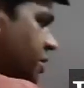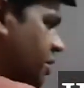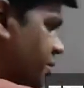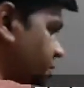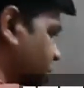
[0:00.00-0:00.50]

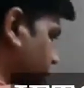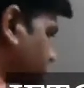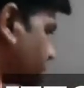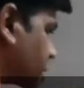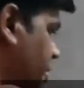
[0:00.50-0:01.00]
circle, you have seen
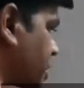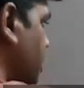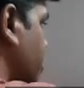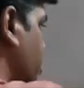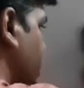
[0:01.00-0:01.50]

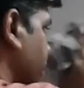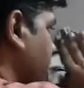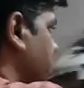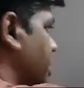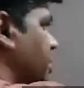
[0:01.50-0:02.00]

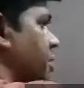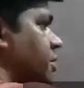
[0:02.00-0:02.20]
omega,